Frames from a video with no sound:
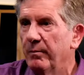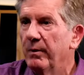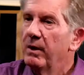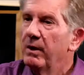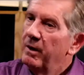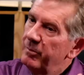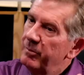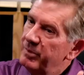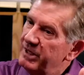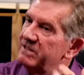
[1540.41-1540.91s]

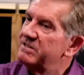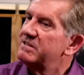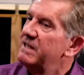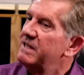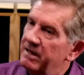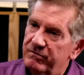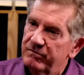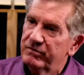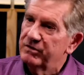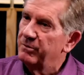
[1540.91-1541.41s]
because they
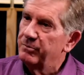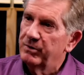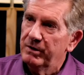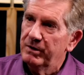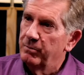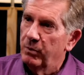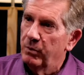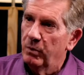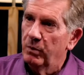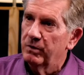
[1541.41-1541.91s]
have something
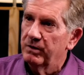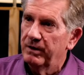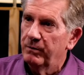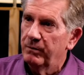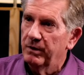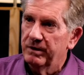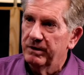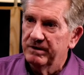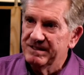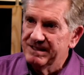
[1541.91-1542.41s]
important they
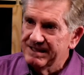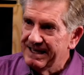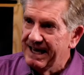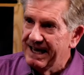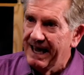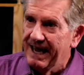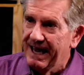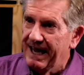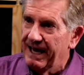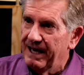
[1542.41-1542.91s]
want to
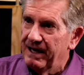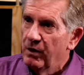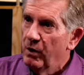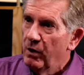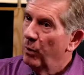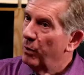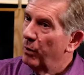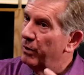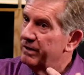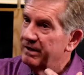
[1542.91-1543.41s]
say
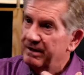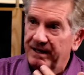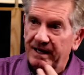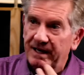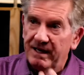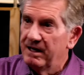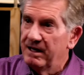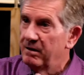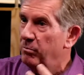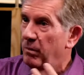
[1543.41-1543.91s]
or that they
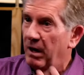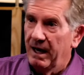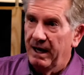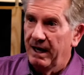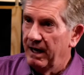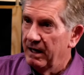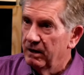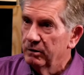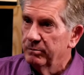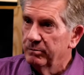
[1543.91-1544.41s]
need my
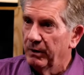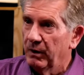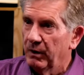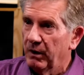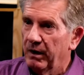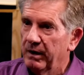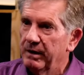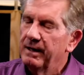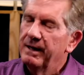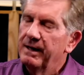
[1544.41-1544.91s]
help
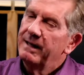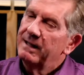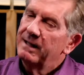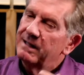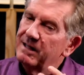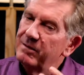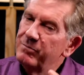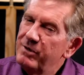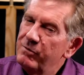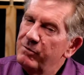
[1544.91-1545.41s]
on.
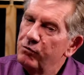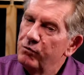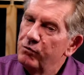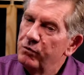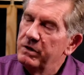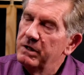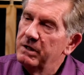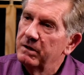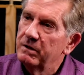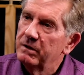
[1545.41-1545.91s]
Let me
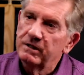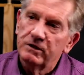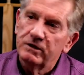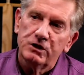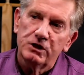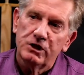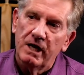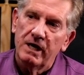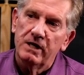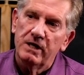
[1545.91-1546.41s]
really
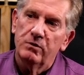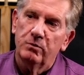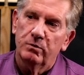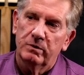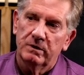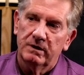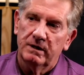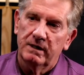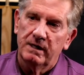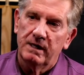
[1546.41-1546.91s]

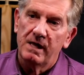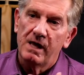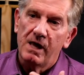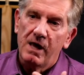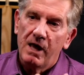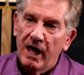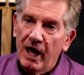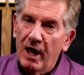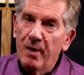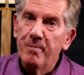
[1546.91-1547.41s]
genuinely,
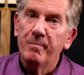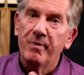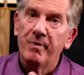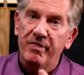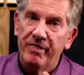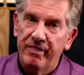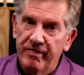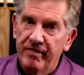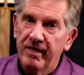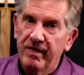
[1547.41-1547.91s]

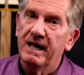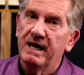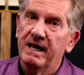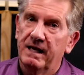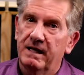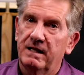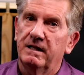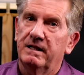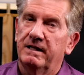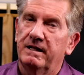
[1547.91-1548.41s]

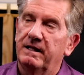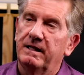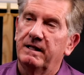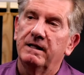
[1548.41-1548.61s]
empathetically